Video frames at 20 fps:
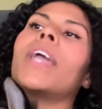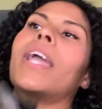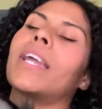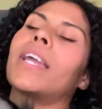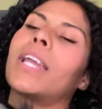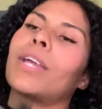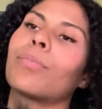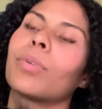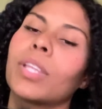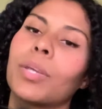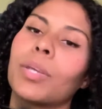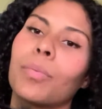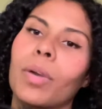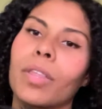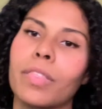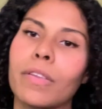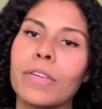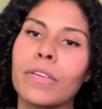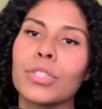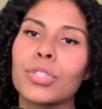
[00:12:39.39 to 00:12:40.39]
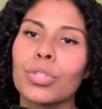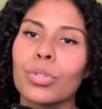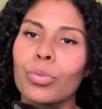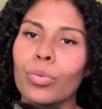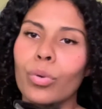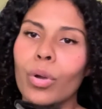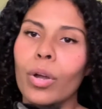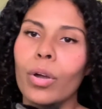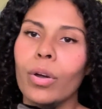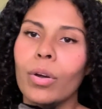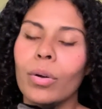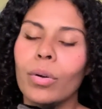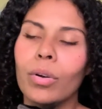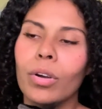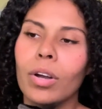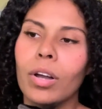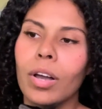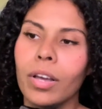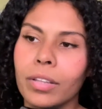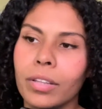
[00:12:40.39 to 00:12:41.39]
and I really want things to
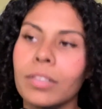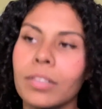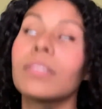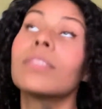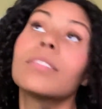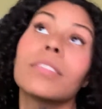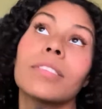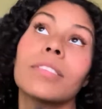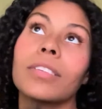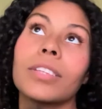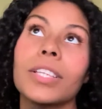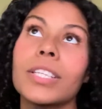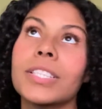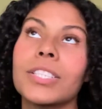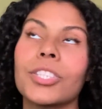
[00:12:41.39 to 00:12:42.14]
grow on this